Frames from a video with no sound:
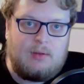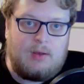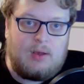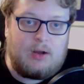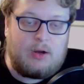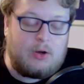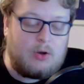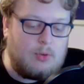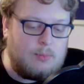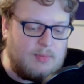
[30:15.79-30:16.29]

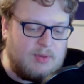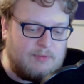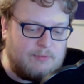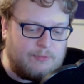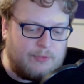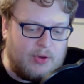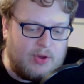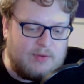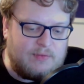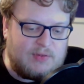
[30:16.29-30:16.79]
And I don't mean
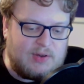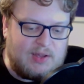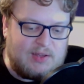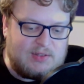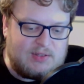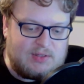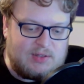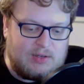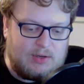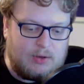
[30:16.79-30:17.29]
5
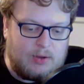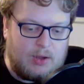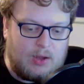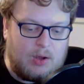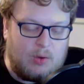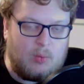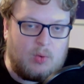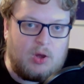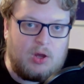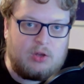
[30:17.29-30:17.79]
days as in like
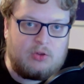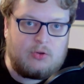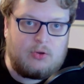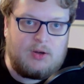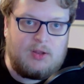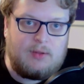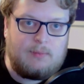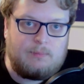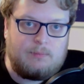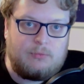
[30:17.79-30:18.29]
I worked on
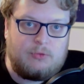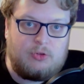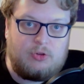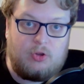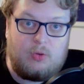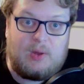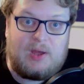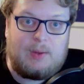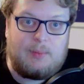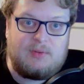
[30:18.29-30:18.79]
it
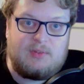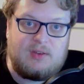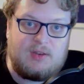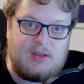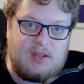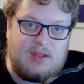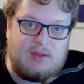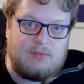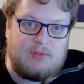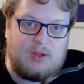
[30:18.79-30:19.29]
2 hours in
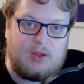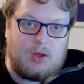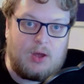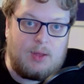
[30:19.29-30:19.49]
the evening.